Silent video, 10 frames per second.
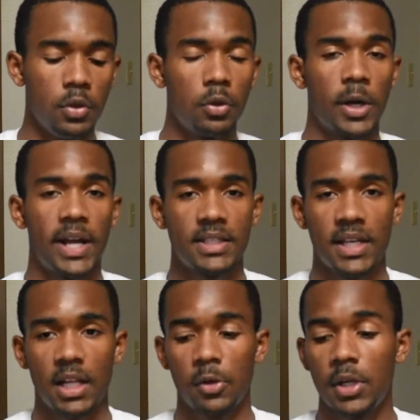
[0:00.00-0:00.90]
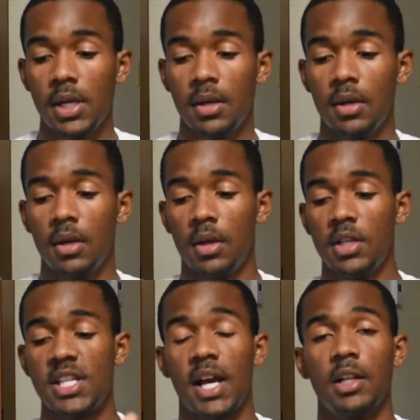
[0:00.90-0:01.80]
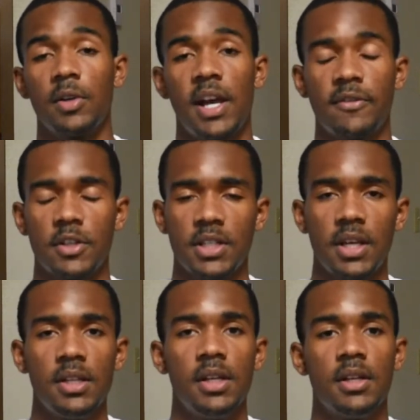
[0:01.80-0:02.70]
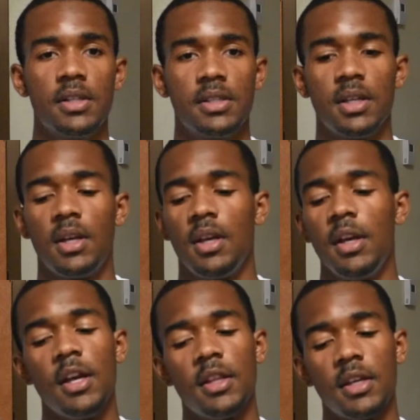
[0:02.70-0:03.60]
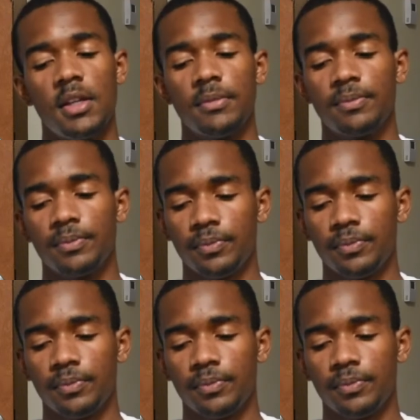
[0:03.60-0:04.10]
grad salary after 10 years, and then,